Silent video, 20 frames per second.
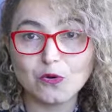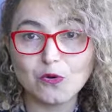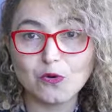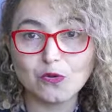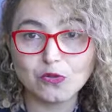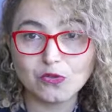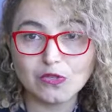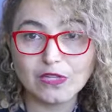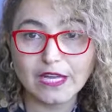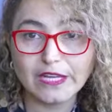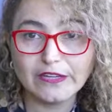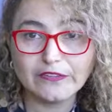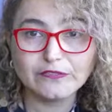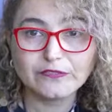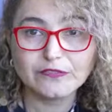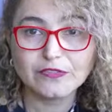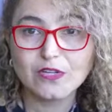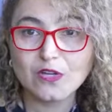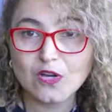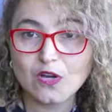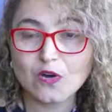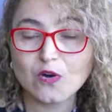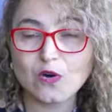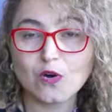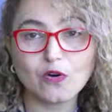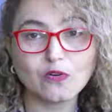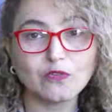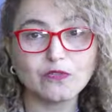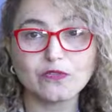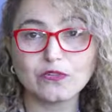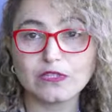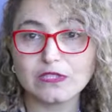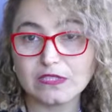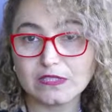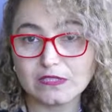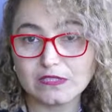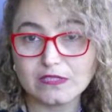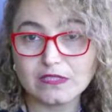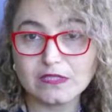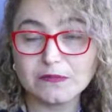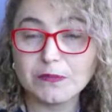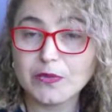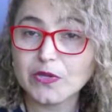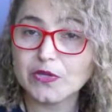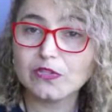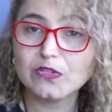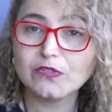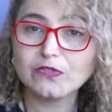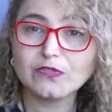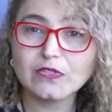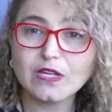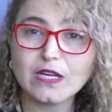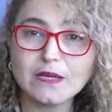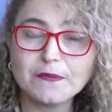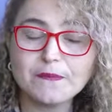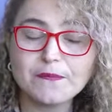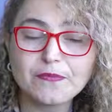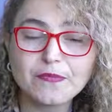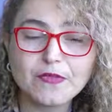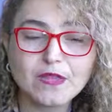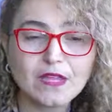all your life or for a certain period of time.